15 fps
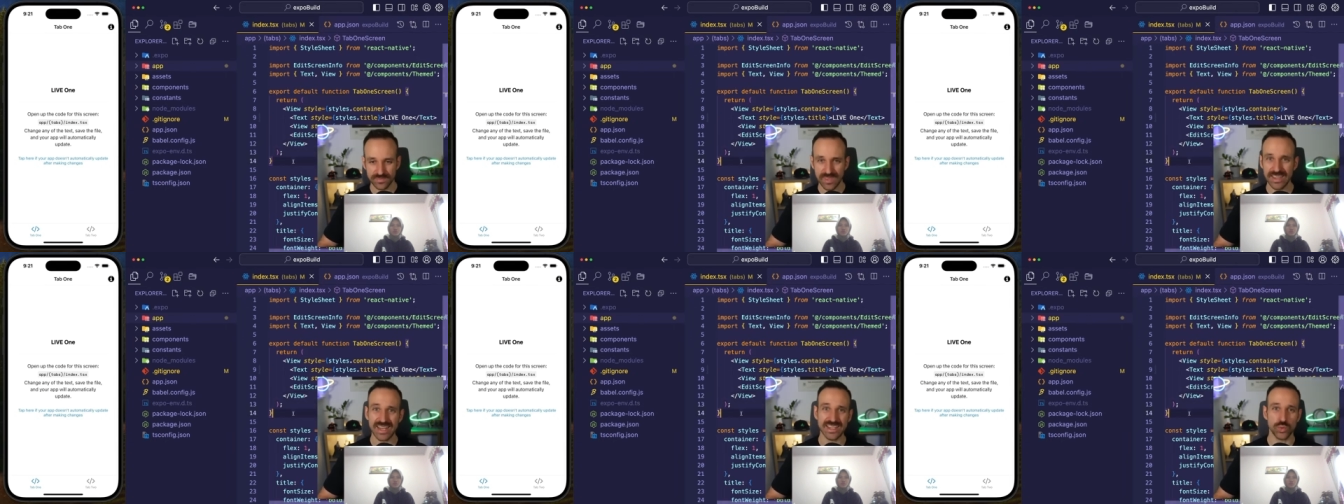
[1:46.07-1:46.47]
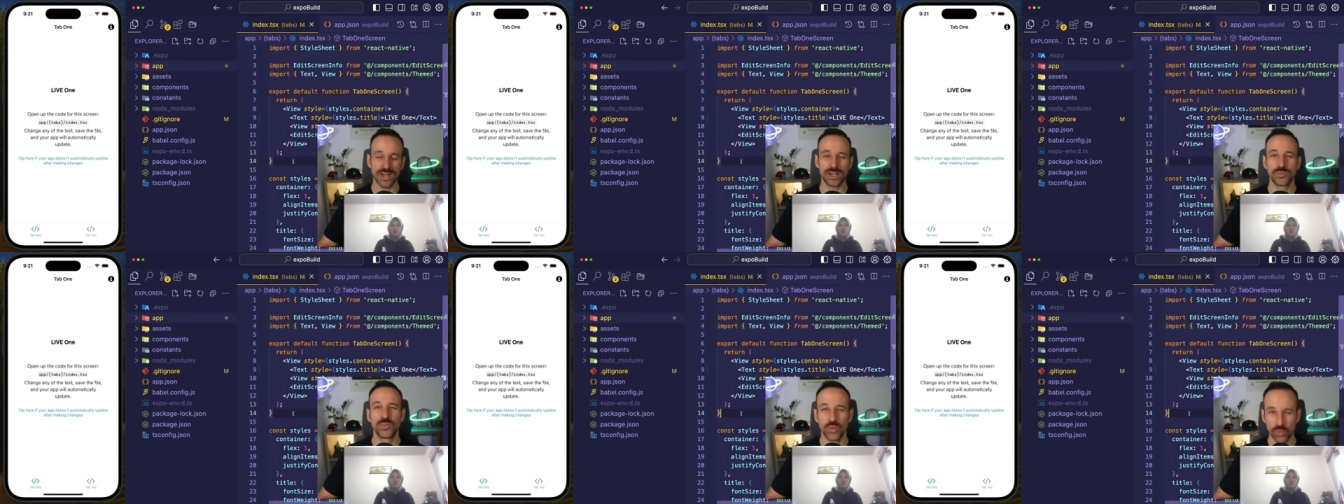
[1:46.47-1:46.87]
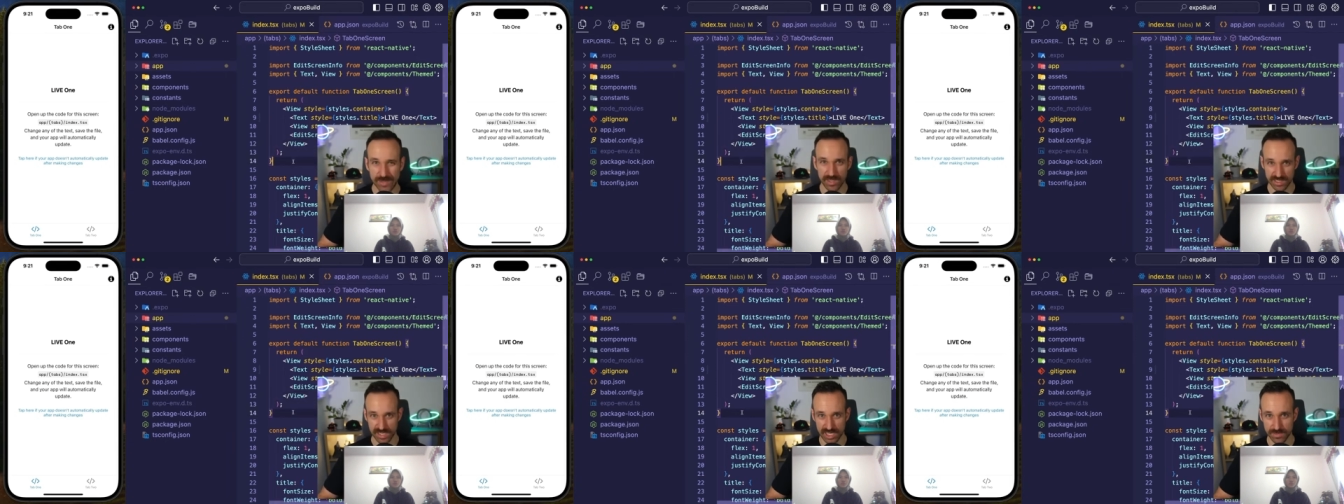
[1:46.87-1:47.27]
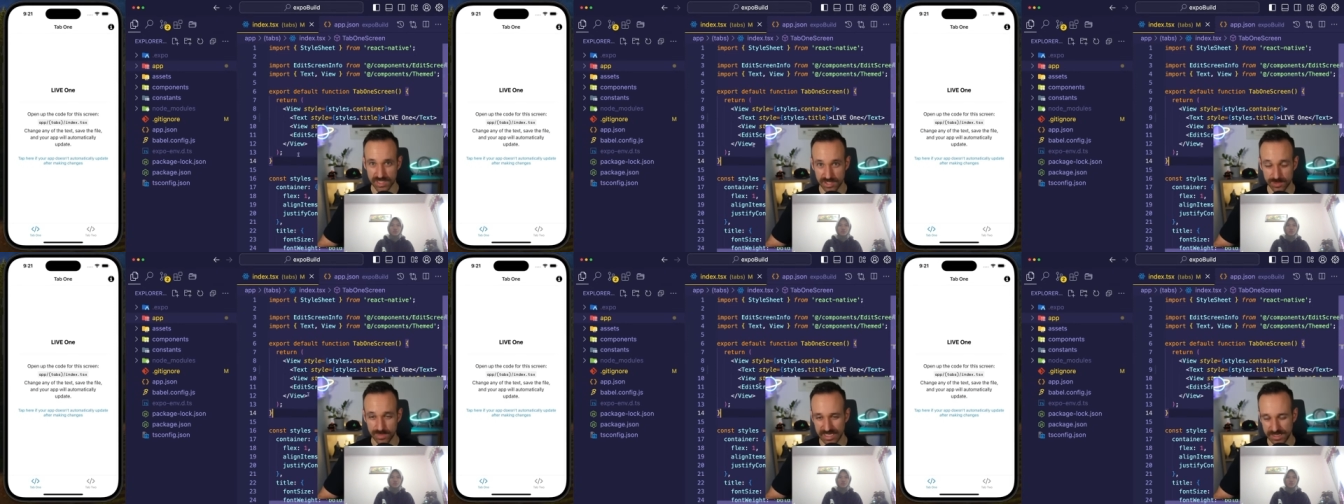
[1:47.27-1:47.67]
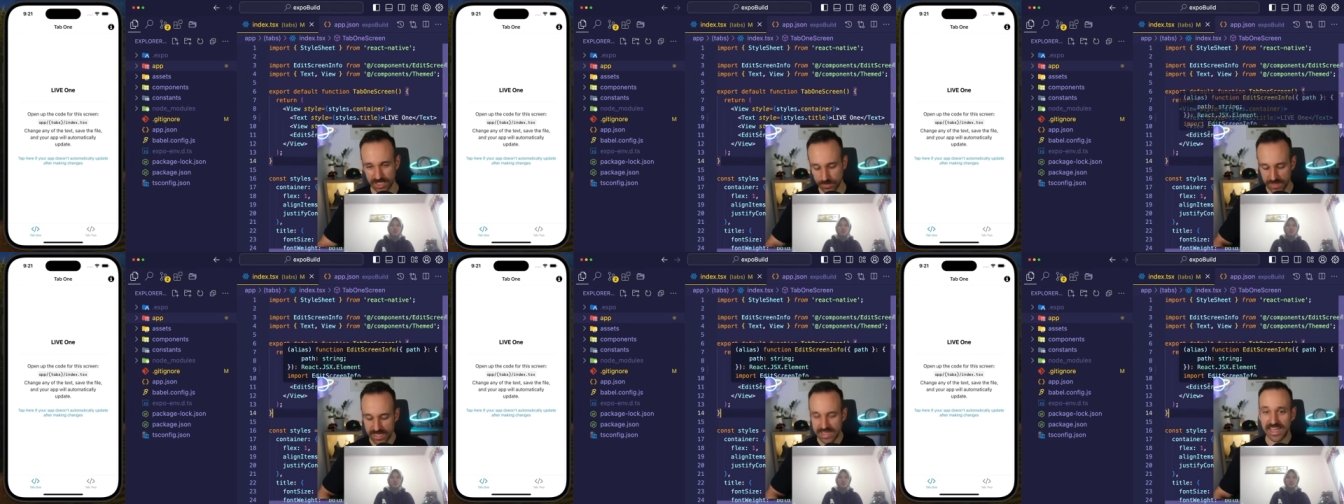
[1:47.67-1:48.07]
and that is where Prebuild comes into play. So
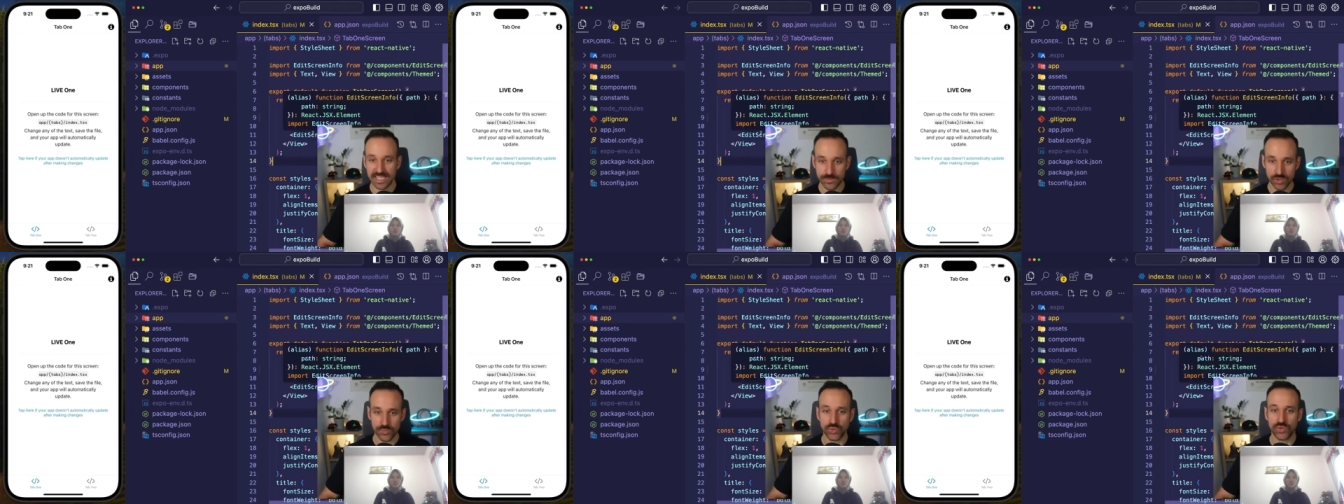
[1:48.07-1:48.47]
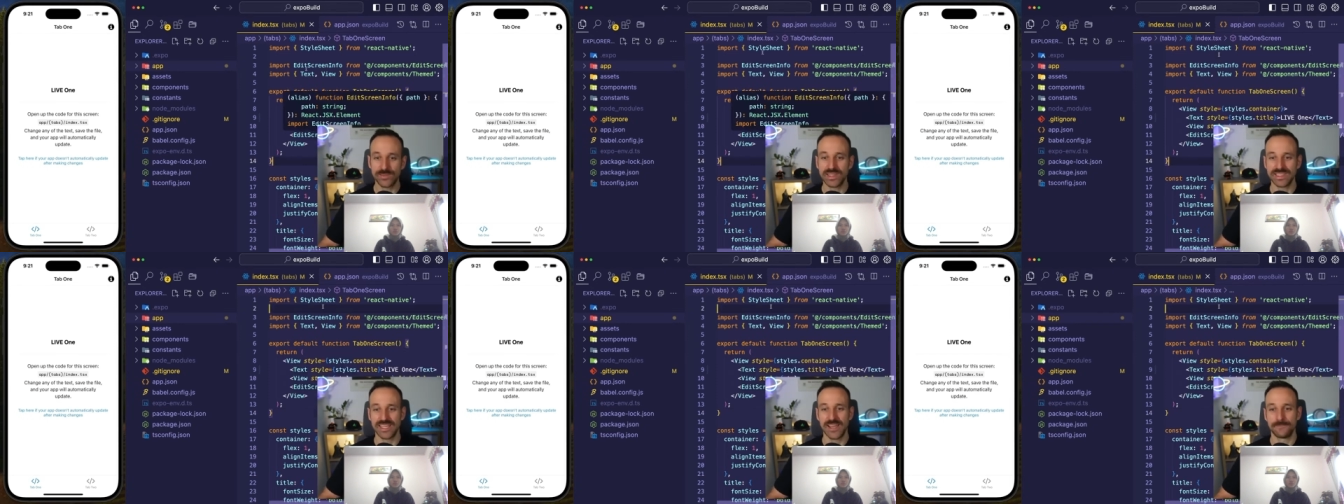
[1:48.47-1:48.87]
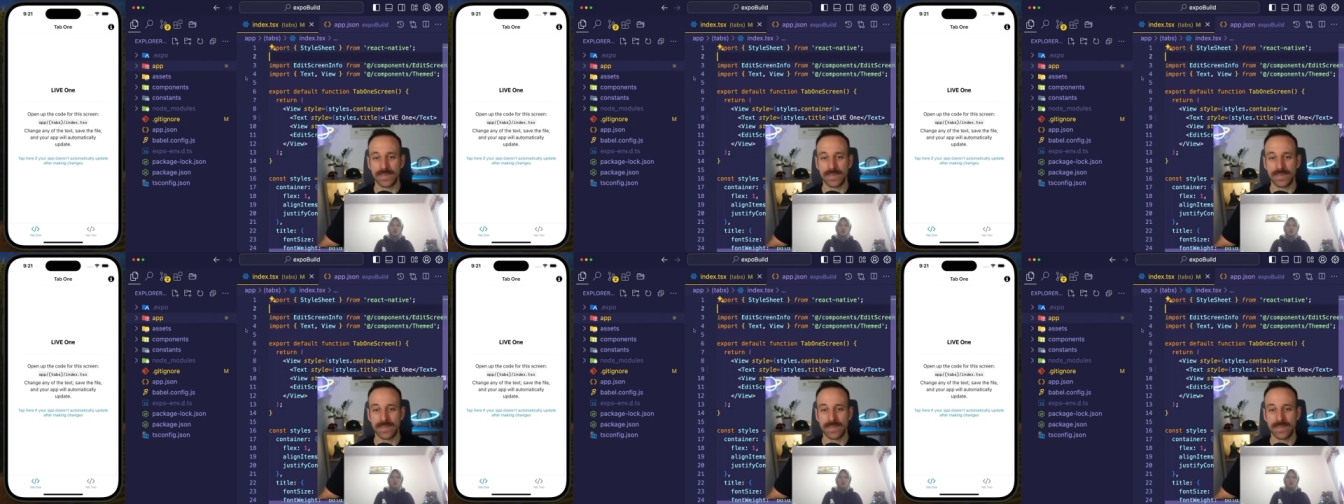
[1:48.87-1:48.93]
Expo Prebuild